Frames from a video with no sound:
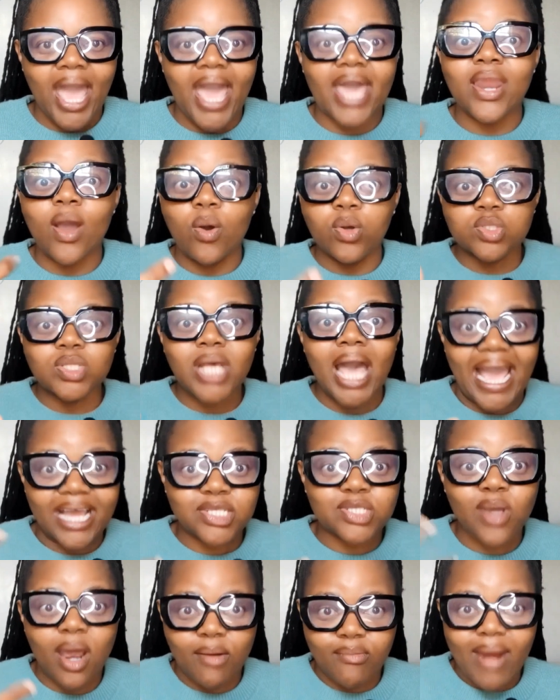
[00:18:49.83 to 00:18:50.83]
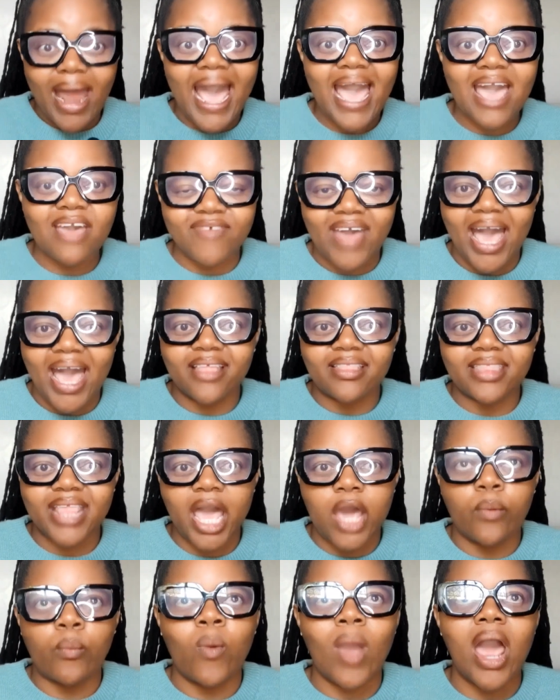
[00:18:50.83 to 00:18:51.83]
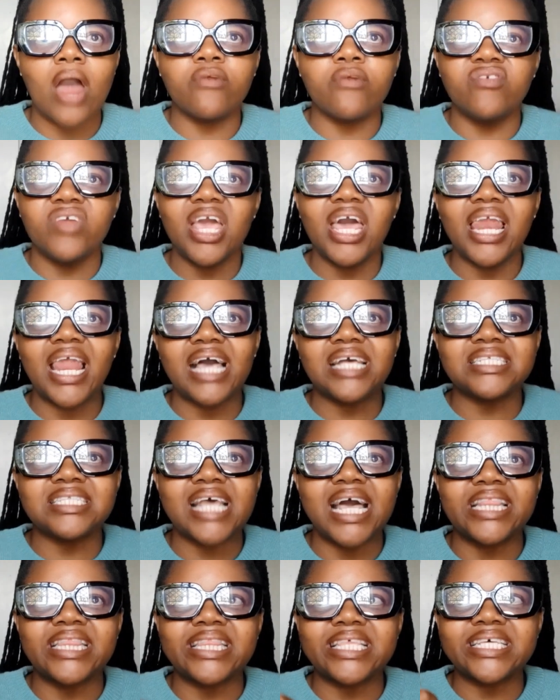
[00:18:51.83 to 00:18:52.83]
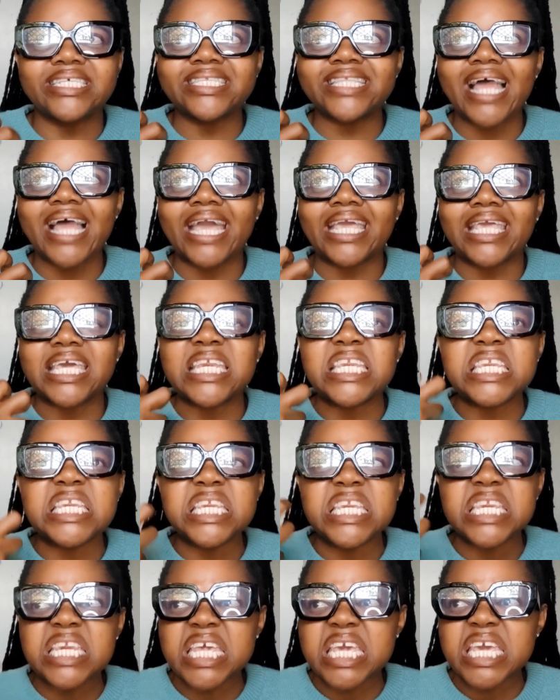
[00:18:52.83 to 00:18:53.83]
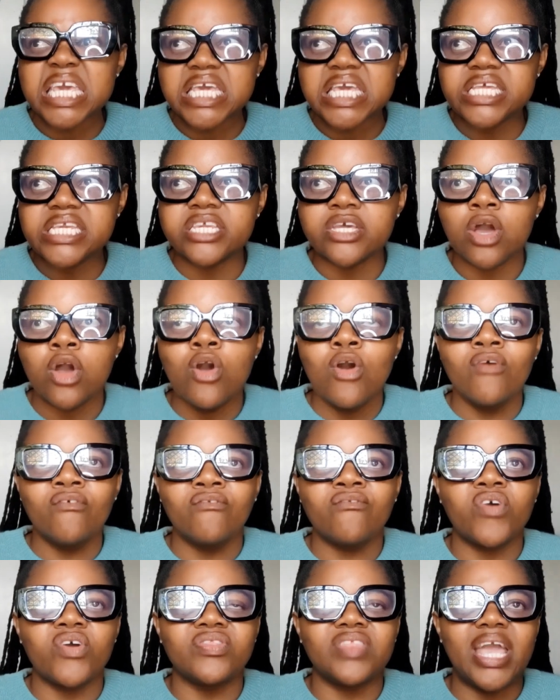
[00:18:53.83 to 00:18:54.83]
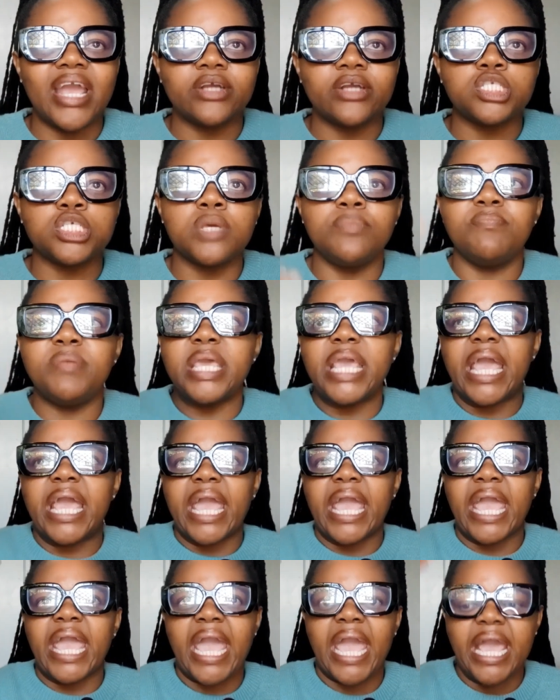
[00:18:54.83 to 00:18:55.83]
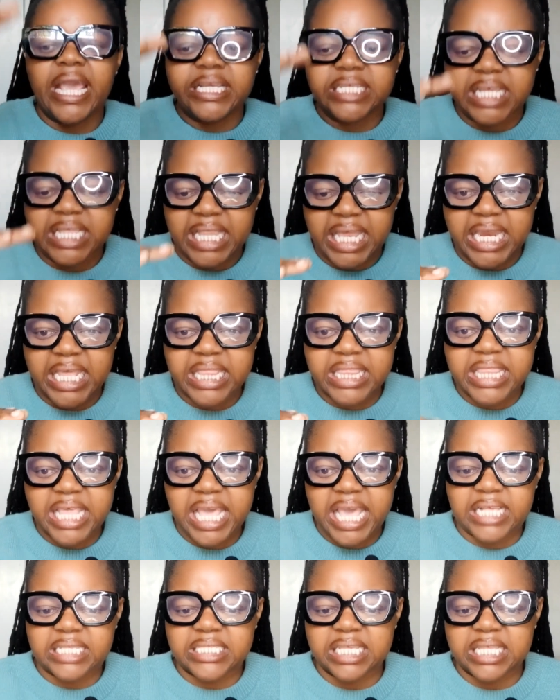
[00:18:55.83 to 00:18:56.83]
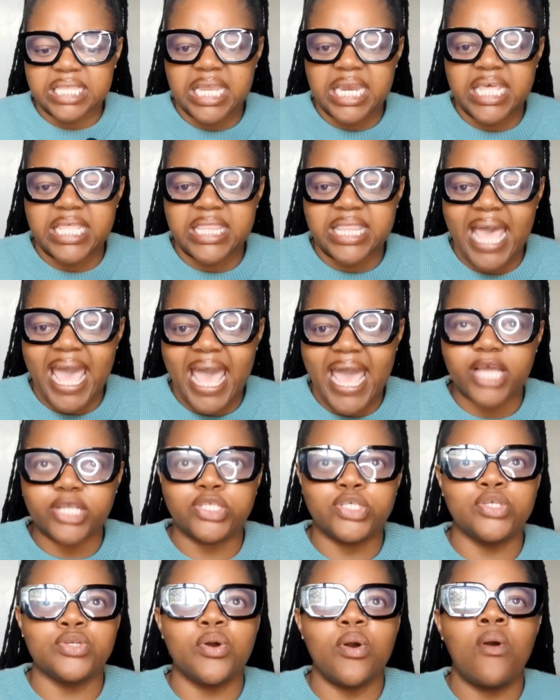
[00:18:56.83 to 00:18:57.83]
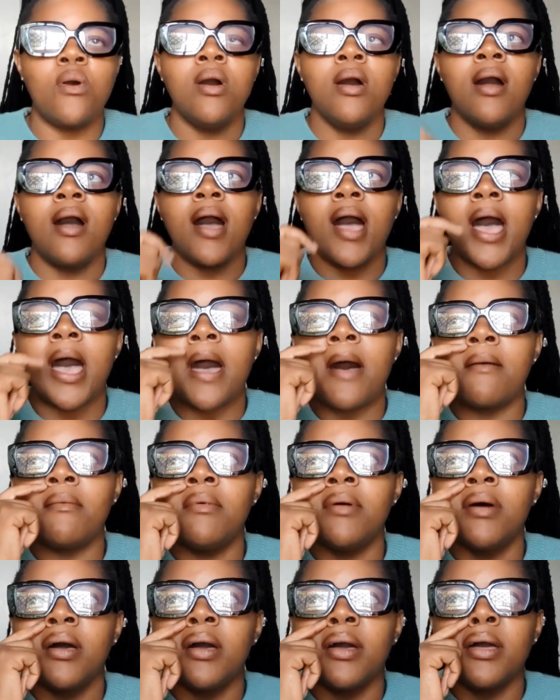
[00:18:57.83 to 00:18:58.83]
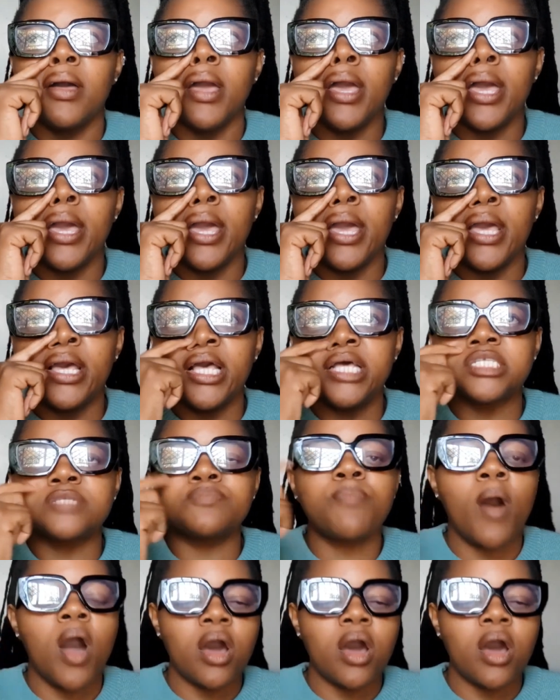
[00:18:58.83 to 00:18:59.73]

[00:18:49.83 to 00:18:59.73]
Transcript: And also I had to arrive at that where I realized that this need for there to be a head, and then at this, and then at that, it is